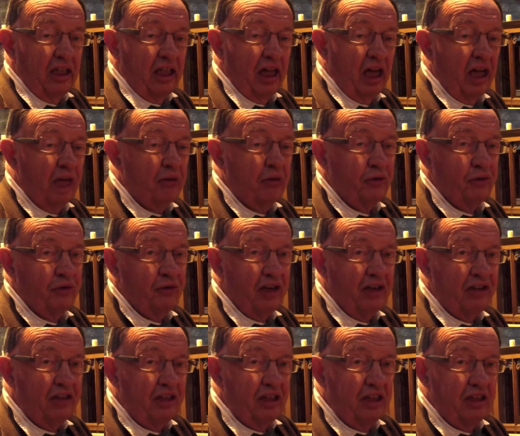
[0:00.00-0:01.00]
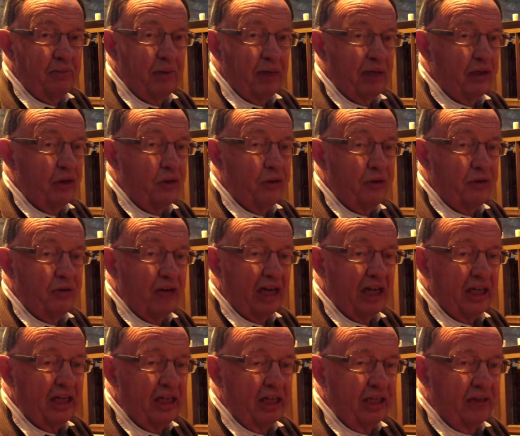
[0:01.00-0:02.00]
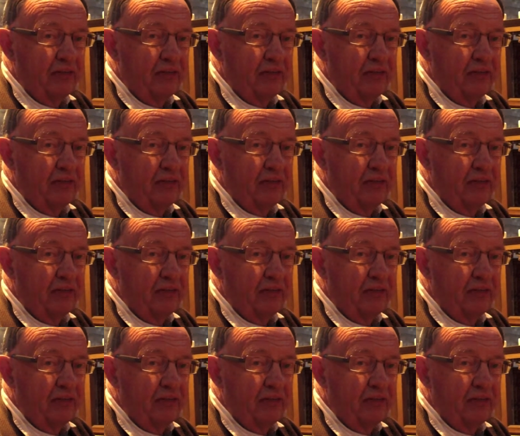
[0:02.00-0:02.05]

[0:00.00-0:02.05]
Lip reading: "I was founded by Lord Dragon."